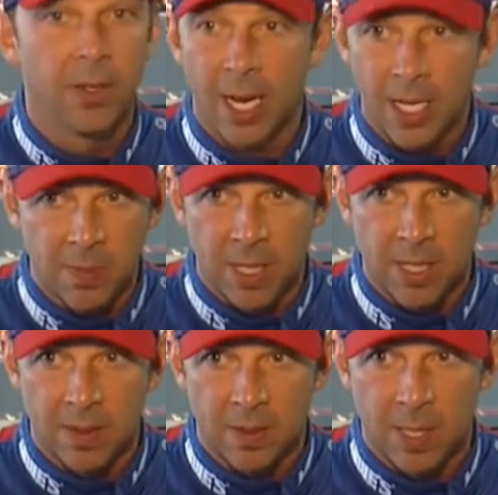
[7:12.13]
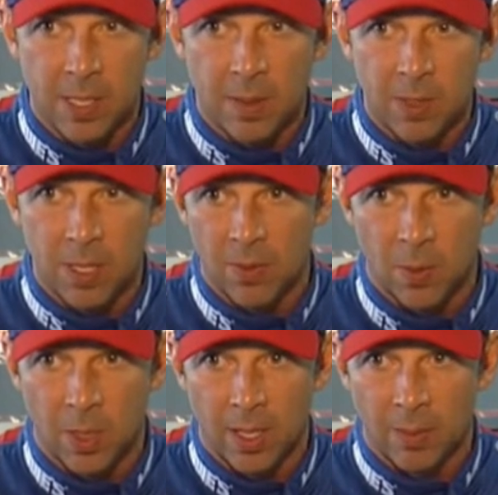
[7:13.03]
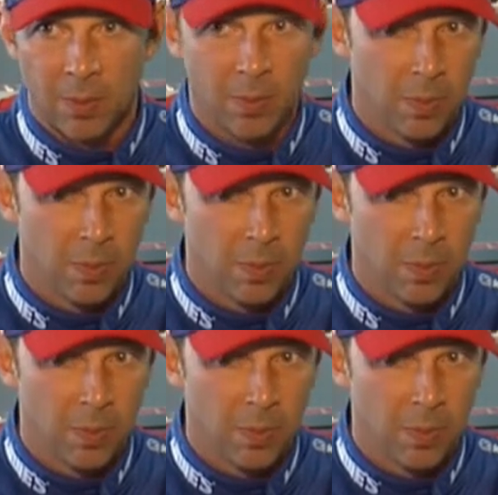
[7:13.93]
other aspects of the race team that you have to work on,